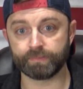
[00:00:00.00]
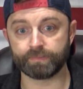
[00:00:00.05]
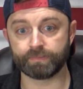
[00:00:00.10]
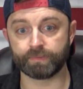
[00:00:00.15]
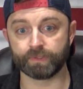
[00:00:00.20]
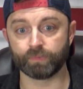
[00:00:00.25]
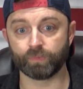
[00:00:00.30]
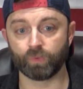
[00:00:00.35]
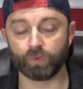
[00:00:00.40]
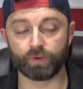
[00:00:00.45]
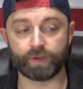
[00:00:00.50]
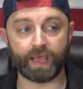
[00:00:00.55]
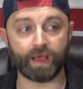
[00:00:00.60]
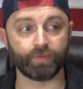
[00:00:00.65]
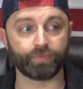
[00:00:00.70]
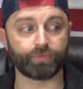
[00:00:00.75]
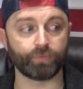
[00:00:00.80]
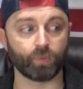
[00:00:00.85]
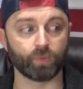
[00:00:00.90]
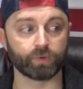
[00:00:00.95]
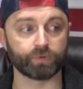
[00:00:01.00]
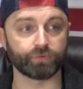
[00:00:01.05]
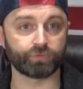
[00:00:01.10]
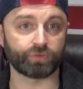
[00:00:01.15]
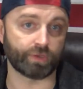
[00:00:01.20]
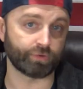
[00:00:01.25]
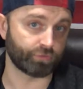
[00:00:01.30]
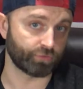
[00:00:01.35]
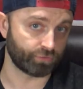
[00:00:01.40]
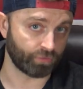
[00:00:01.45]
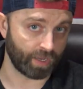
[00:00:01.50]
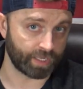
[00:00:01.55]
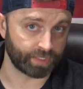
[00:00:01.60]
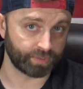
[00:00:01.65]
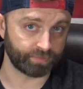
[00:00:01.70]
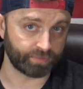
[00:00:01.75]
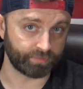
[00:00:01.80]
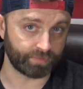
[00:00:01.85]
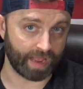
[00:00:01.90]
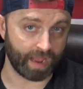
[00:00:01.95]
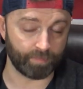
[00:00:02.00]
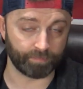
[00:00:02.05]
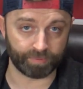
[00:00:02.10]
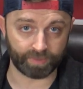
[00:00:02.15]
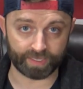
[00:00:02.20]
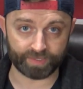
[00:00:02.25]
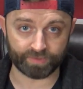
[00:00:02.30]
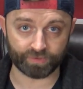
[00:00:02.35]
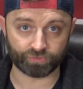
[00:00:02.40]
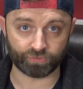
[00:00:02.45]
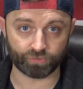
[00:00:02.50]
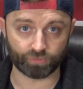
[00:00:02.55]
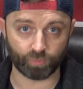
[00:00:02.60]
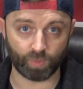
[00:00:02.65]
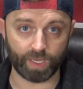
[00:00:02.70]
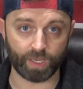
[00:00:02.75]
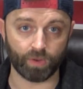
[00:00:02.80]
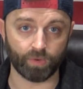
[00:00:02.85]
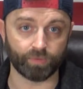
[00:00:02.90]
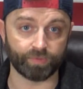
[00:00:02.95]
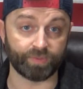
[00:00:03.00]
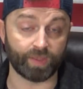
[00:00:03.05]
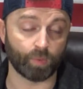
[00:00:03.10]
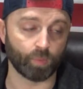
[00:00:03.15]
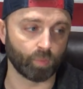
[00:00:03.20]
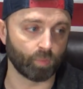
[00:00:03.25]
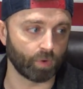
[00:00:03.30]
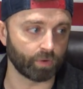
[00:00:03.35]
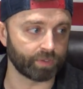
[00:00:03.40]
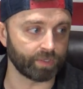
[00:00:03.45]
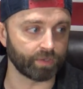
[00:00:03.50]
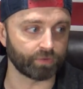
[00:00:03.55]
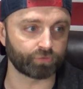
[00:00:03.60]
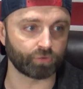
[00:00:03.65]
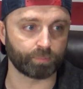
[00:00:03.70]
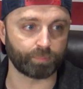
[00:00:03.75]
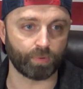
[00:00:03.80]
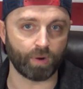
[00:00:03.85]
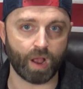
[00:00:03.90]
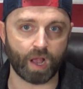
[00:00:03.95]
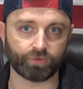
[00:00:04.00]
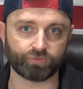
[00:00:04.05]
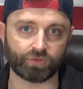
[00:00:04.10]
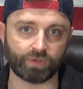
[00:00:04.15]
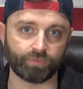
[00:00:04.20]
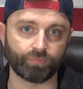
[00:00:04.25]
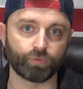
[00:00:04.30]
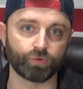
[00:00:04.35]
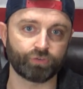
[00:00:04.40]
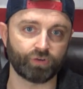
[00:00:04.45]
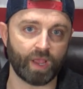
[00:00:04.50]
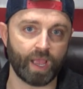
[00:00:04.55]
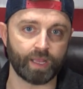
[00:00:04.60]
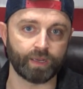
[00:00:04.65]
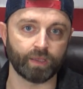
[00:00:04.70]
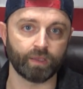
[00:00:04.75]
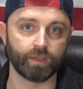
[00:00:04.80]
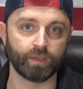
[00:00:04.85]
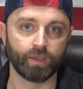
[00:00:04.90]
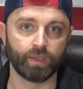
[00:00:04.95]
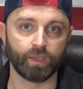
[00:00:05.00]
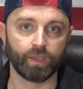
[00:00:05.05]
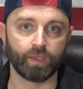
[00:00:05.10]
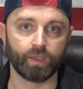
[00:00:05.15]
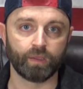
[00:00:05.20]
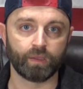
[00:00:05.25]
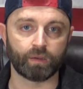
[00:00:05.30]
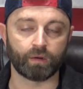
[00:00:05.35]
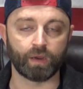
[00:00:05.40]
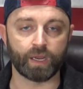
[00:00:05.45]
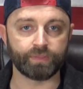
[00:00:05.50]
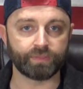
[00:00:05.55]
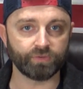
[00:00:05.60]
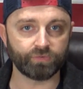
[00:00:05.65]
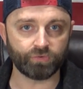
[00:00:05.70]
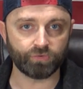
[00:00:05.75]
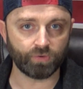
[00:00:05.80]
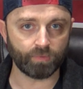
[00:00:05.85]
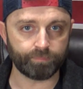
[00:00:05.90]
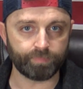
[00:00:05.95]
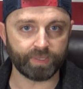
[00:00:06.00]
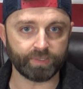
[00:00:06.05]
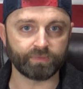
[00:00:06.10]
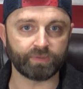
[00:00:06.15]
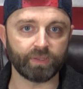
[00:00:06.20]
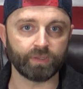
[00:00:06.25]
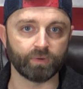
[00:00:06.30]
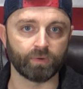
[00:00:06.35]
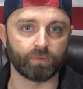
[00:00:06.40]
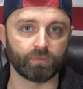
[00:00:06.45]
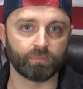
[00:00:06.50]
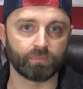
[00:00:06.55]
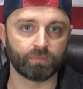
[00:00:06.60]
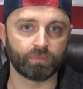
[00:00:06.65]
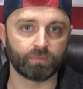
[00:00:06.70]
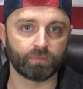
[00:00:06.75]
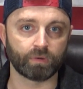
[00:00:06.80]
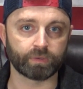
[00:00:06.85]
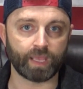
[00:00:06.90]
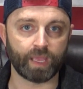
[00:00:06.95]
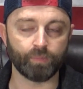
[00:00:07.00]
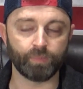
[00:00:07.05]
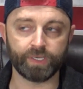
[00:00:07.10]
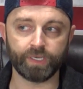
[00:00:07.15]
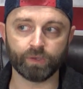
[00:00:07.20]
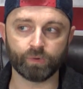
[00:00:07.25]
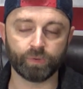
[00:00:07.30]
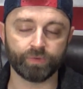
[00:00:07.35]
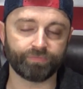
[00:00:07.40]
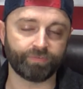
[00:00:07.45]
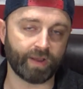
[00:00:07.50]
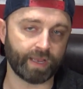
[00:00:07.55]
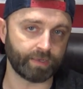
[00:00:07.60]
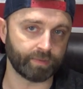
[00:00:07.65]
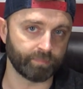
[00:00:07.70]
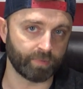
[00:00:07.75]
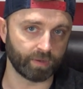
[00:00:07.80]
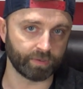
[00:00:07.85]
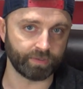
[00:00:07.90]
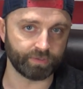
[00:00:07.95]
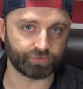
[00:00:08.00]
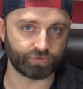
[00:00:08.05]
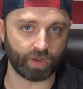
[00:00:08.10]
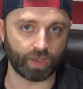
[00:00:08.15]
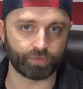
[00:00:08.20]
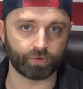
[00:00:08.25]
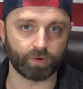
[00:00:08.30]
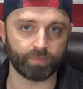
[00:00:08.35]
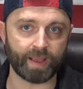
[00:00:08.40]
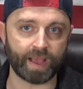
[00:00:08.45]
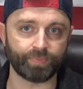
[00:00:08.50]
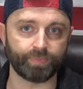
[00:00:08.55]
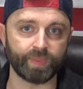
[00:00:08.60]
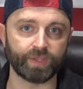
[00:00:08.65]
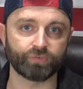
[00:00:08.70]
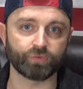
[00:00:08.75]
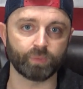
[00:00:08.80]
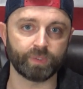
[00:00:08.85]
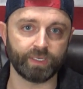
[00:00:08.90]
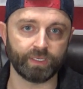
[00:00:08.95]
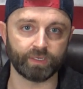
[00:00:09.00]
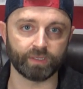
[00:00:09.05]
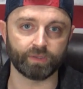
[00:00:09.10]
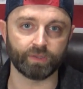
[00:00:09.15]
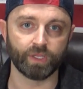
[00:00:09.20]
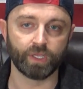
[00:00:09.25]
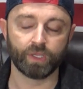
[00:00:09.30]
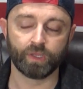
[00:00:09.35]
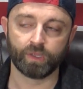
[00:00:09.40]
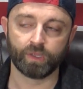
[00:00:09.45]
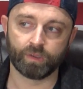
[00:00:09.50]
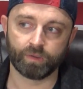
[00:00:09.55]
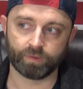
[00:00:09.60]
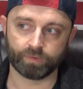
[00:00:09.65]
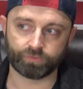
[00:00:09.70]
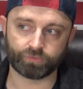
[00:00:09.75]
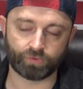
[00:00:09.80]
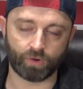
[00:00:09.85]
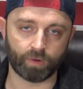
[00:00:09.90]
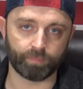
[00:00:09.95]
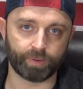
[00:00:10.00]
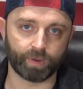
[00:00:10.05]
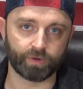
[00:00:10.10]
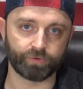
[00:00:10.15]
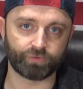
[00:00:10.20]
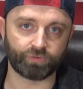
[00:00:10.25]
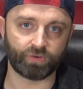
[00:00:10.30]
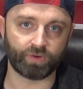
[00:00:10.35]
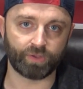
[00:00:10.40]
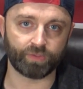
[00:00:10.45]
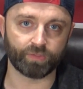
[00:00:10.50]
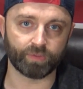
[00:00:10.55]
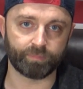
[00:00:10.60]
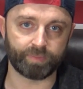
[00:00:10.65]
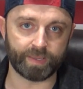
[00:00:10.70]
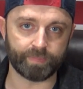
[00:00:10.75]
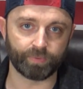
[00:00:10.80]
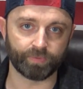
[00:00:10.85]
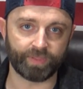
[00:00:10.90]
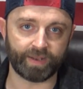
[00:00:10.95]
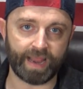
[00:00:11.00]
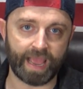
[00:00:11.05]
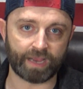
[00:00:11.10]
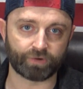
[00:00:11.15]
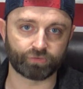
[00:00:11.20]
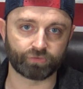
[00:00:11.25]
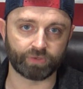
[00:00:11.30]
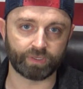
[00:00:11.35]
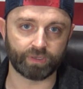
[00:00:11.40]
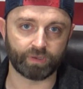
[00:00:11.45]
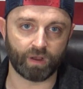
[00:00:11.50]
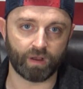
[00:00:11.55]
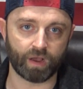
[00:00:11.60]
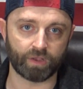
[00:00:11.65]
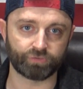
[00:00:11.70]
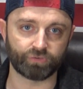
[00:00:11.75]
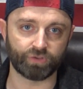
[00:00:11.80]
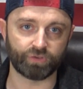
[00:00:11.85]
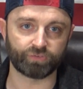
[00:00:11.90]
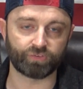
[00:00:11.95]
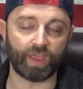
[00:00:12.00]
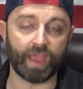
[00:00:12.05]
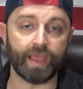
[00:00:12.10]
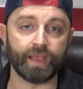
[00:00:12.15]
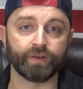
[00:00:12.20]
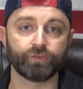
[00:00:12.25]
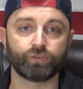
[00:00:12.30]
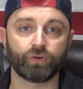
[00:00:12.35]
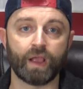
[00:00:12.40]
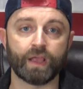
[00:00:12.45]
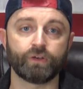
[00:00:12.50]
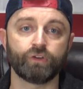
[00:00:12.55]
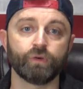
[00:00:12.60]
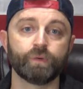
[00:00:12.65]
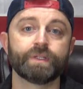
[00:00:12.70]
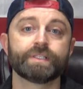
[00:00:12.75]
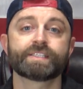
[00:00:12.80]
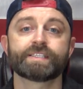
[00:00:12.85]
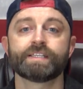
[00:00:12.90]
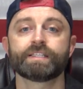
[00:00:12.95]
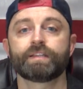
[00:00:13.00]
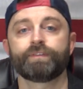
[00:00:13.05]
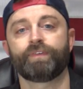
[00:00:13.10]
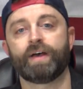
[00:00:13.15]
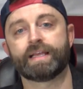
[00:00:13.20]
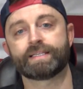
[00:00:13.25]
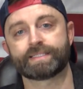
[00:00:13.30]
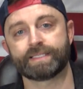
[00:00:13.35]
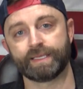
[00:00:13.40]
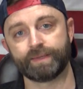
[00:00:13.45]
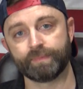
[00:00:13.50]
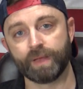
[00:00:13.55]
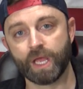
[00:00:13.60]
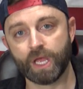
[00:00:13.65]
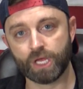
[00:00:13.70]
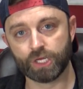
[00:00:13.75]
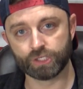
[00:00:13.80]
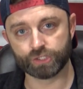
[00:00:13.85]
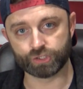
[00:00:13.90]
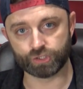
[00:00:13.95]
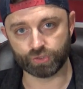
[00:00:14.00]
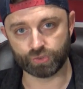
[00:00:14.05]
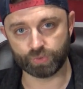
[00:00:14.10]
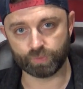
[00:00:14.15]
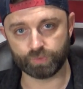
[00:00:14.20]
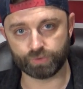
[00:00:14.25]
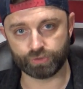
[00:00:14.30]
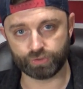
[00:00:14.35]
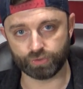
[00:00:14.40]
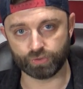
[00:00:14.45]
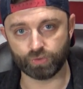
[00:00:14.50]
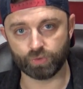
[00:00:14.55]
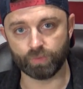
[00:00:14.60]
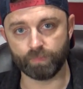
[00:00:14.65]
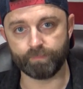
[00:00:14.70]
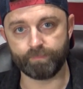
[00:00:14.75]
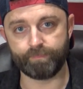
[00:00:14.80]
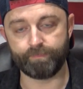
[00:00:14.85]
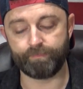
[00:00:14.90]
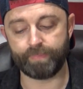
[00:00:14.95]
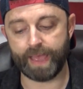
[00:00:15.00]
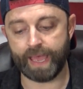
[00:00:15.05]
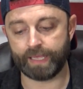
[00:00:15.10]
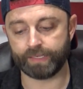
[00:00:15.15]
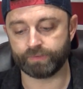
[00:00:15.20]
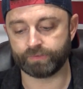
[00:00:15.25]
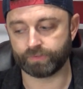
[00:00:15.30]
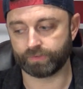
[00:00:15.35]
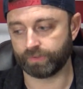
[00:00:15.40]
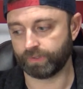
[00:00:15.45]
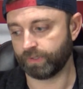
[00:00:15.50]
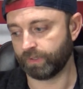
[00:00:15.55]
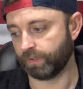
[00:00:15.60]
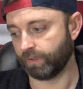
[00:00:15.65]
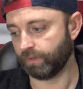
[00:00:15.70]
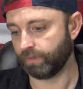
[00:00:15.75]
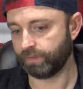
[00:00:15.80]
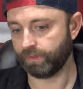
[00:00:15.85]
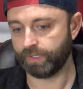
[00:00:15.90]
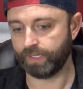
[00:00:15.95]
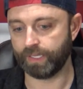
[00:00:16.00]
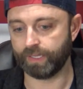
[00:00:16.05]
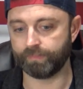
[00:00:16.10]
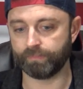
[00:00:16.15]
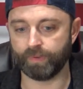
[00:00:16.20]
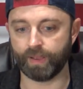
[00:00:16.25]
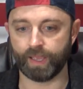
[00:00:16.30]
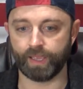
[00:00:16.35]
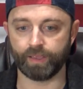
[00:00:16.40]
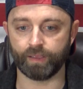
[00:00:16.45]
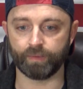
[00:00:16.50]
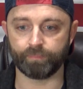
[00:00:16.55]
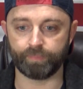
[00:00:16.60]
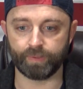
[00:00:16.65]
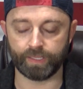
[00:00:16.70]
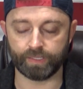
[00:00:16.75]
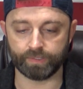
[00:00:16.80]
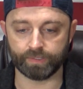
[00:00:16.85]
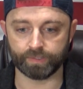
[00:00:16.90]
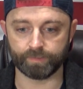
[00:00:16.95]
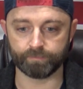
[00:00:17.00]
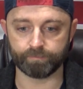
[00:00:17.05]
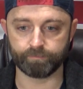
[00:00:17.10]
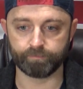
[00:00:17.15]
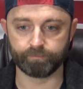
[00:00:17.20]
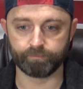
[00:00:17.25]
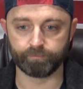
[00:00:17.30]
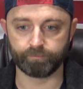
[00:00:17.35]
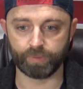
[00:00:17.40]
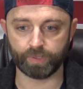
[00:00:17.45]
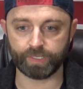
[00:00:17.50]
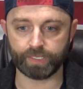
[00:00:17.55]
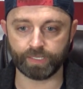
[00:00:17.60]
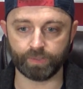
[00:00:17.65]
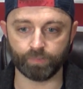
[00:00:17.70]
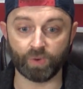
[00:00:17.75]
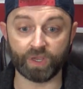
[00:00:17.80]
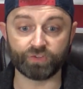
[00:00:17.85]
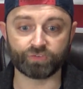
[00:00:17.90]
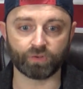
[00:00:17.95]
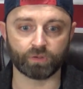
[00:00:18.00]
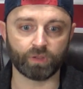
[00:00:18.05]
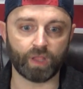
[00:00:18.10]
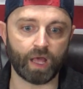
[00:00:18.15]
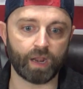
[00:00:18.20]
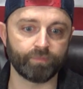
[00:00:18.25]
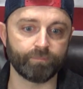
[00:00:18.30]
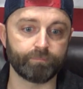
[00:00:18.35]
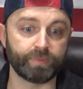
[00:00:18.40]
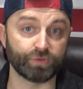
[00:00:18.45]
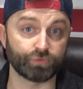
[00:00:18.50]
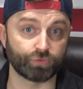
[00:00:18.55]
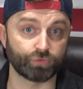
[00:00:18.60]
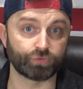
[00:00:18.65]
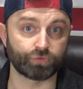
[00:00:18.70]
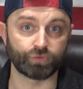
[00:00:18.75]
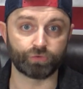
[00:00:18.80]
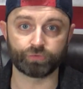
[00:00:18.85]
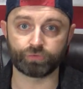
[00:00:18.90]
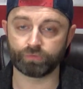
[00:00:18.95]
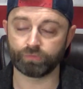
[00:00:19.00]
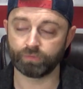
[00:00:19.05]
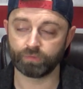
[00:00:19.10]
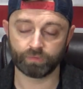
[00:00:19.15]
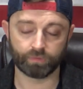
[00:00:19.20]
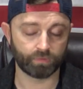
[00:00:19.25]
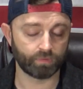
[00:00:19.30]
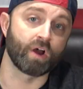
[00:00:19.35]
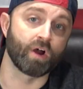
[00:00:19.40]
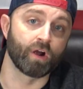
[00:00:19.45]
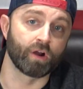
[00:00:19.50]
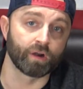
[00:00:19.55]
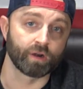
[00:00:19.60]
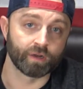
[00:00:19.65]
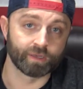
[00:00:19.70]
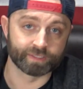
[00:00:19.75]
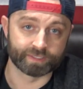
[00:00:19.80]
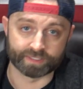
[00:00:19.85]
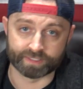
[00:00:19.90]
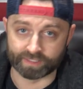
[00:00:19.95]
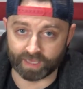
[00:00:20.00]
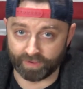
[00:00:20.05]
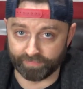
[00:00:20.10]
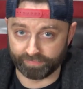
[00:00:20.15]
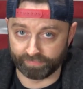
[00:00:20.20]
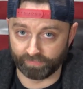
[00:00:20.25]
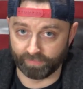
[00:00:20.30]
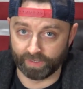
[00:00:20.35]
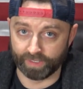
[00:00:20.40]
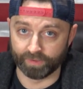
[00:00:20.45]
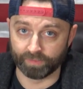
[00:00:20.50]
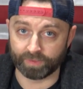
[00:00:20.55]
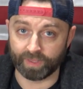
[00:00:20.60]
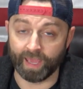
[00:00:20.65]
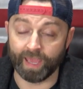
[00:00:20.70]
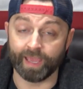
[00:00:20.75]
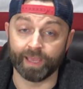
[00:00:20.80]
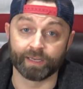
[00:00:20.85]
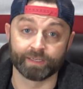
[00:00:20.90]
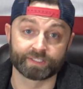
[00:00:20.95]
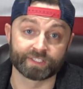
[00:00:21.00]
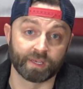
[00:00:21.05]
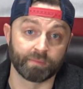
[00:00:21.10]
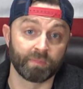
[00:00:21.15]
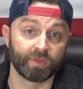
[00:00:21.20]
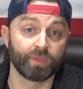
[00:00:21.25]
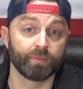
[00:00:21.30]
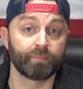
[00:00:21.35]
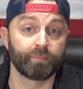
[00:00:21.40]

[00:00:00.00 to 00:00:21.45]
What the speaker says: the World Health Organization tried to downplay this as well, and they were working as a proxy for China. All right, this is a big deal. Okay, we need to quit fighting among each other about this. We need to start punishing the people that actually caused this and try to incentivize them to do better, in my opinion. But anyways, a lot of businesses are suffering, okay? And some of the